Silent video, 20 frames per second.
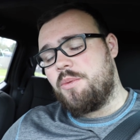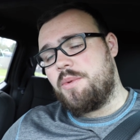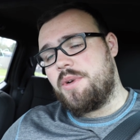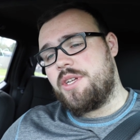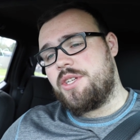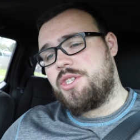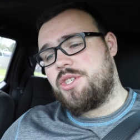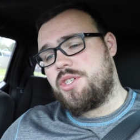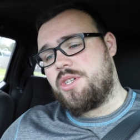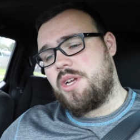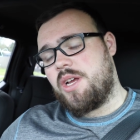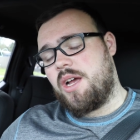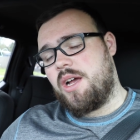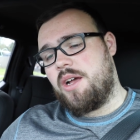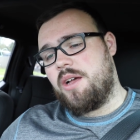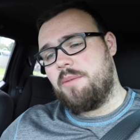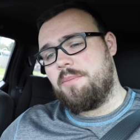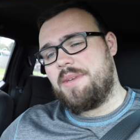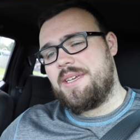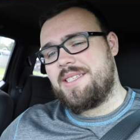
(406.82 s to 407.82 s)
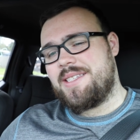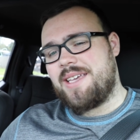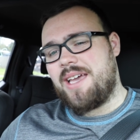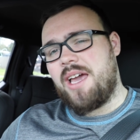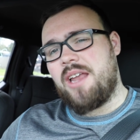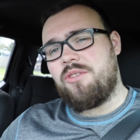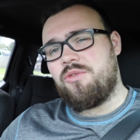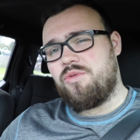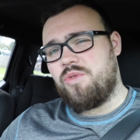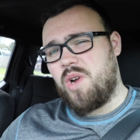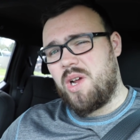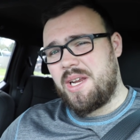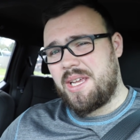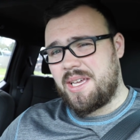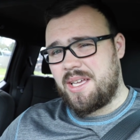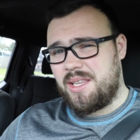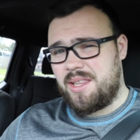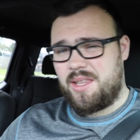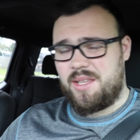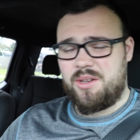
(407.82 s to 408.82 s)
which um, it's kind of
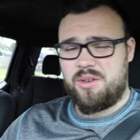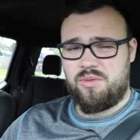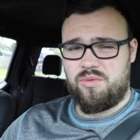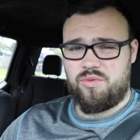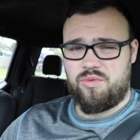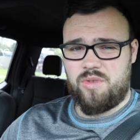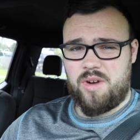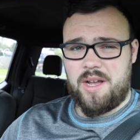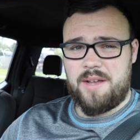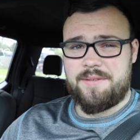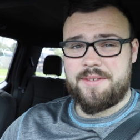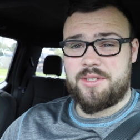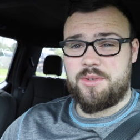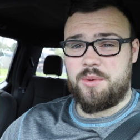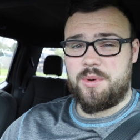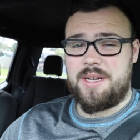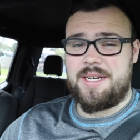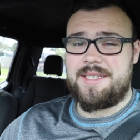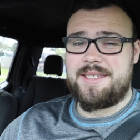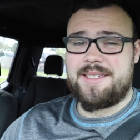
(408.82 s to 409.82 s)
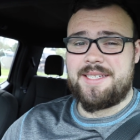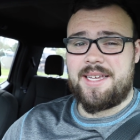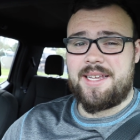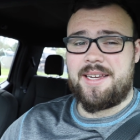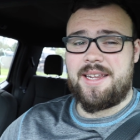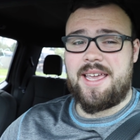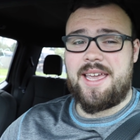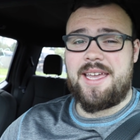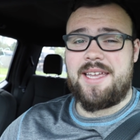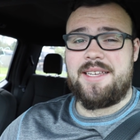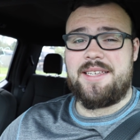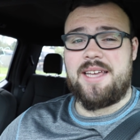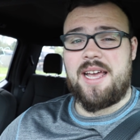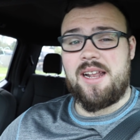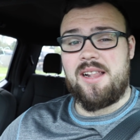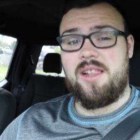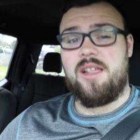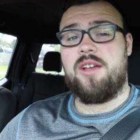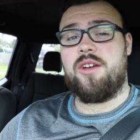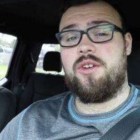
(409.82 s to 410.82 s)
running a little rough, so we're going to send a
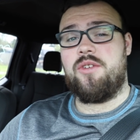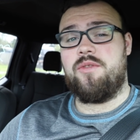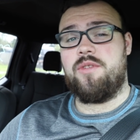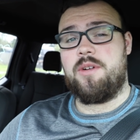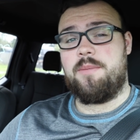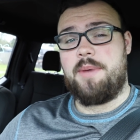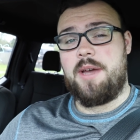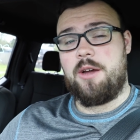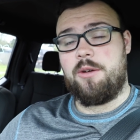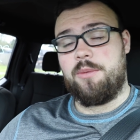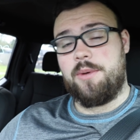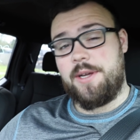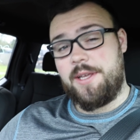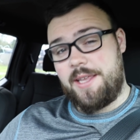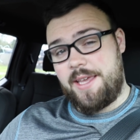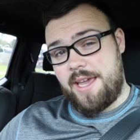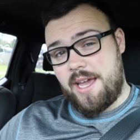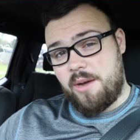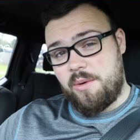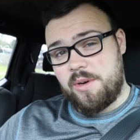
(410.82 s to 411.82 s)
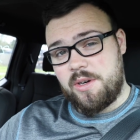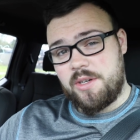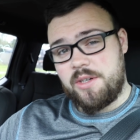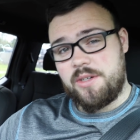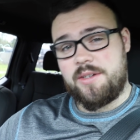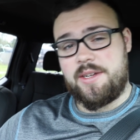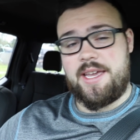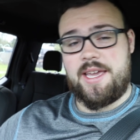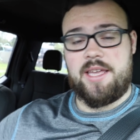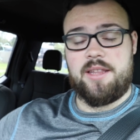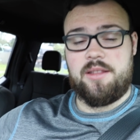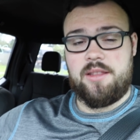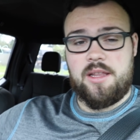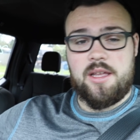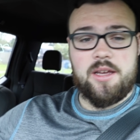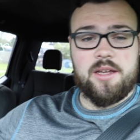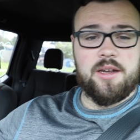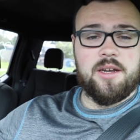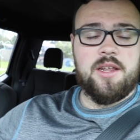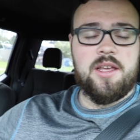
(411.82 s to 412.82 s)
data log over to Power by the Hour and
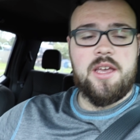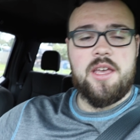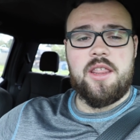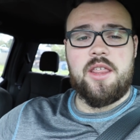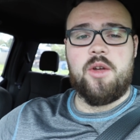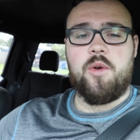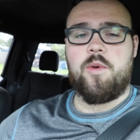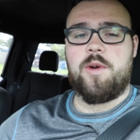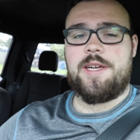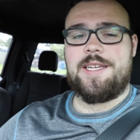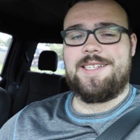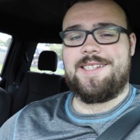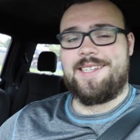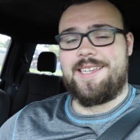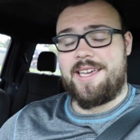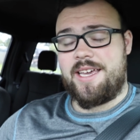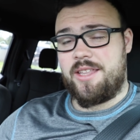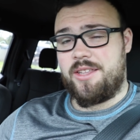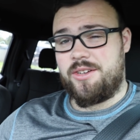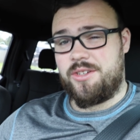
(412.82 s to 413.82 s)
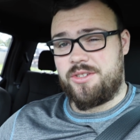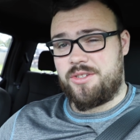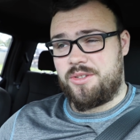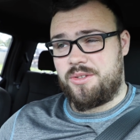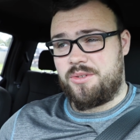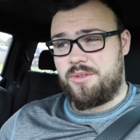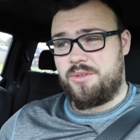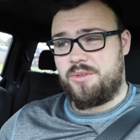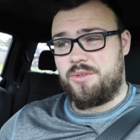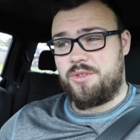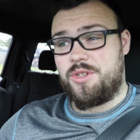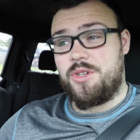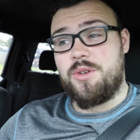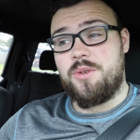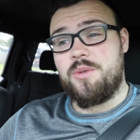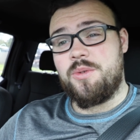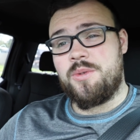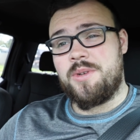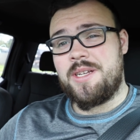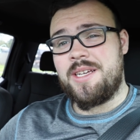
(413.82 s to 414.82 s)
Lund. They're working together to
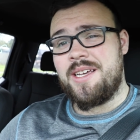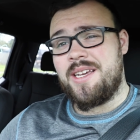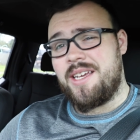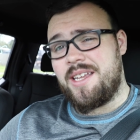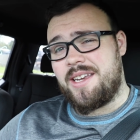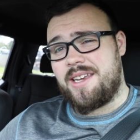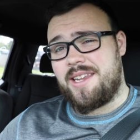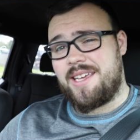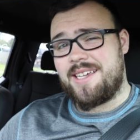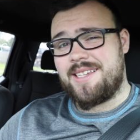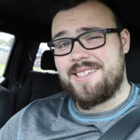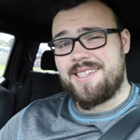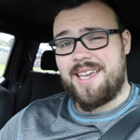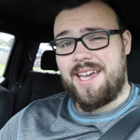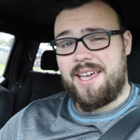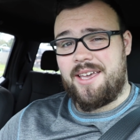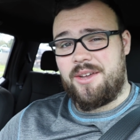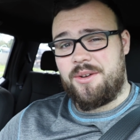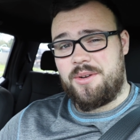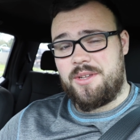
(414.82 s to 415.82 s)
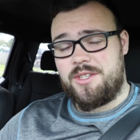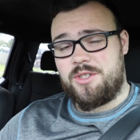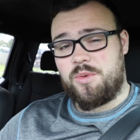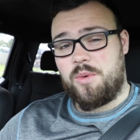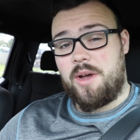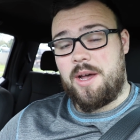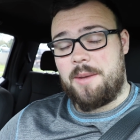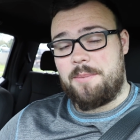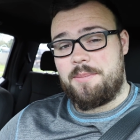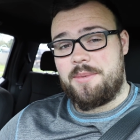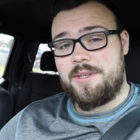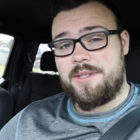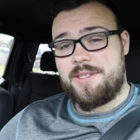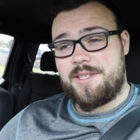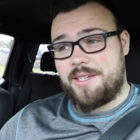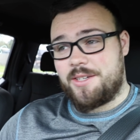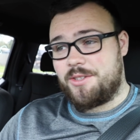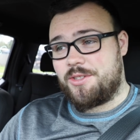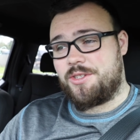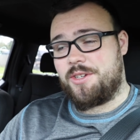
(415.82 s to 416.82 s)
tune Nick's Coyote Swap
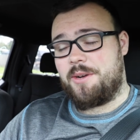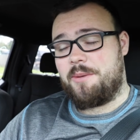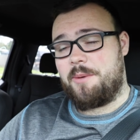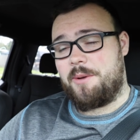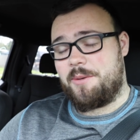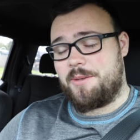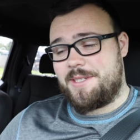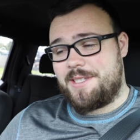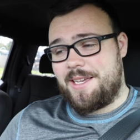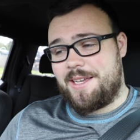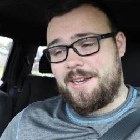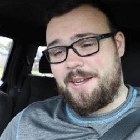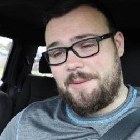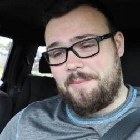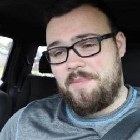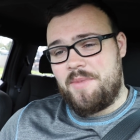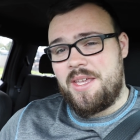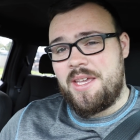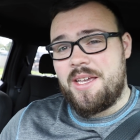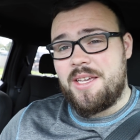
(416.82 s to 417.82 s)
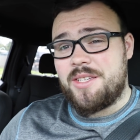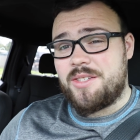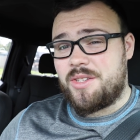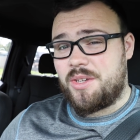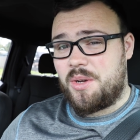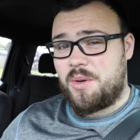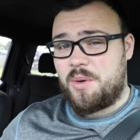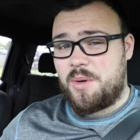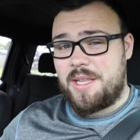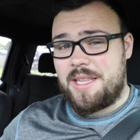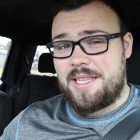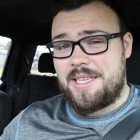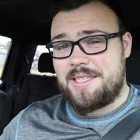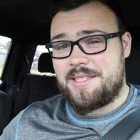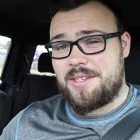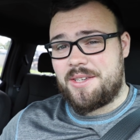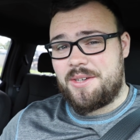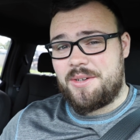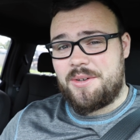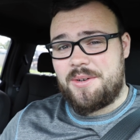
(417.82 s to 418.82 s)
single turbo setup. So
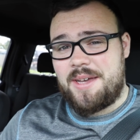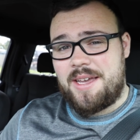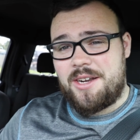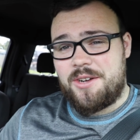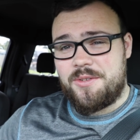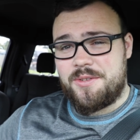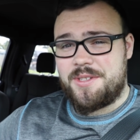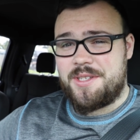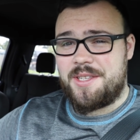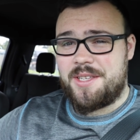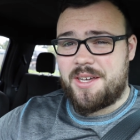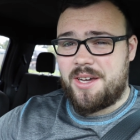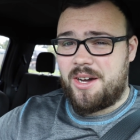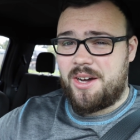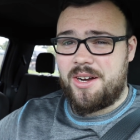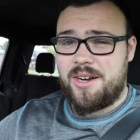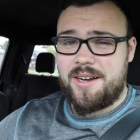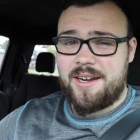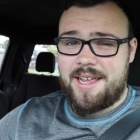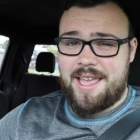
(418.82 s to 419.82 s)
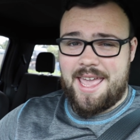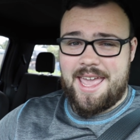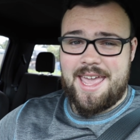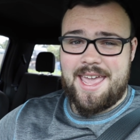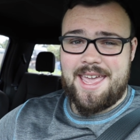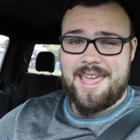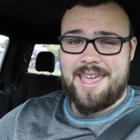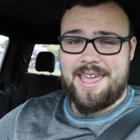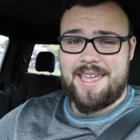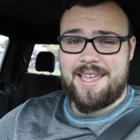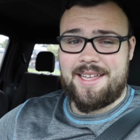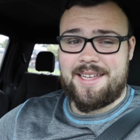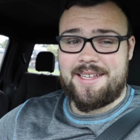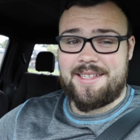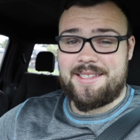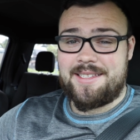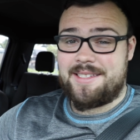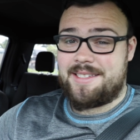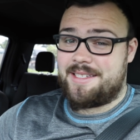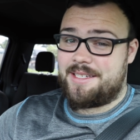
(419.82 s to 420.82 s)
let's go head over to the car
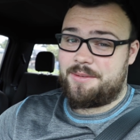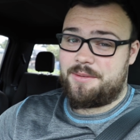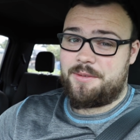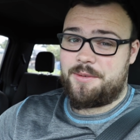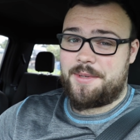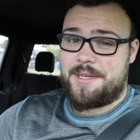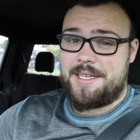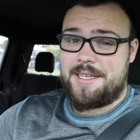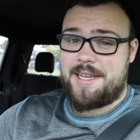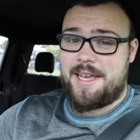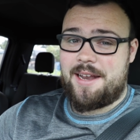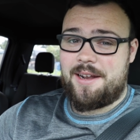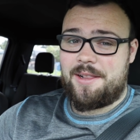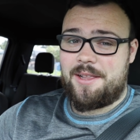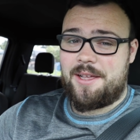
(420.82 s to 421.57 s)
and see what we can data